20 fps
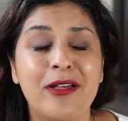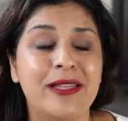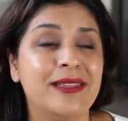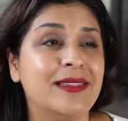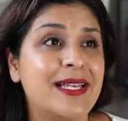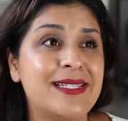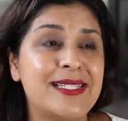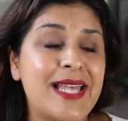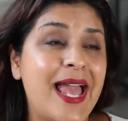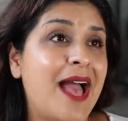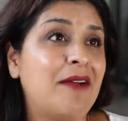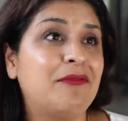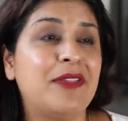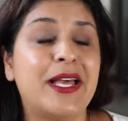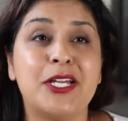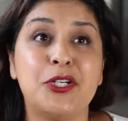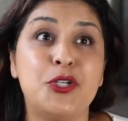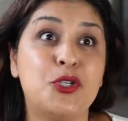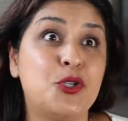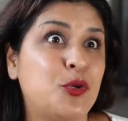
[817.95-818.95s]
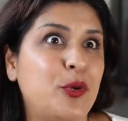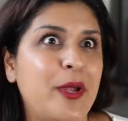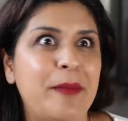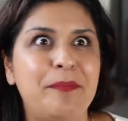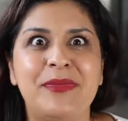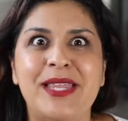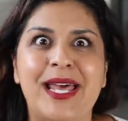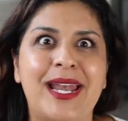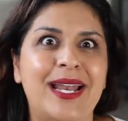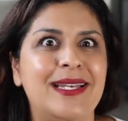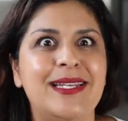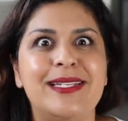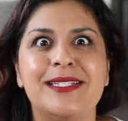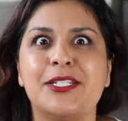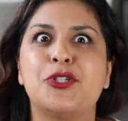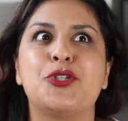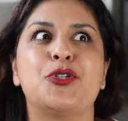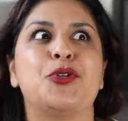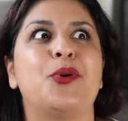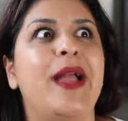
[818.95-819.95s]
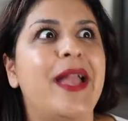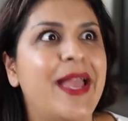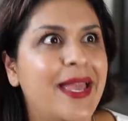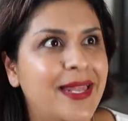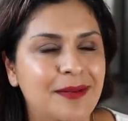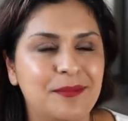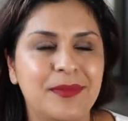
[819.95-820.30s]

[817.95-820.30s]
unless I have like a trip that I need to trade.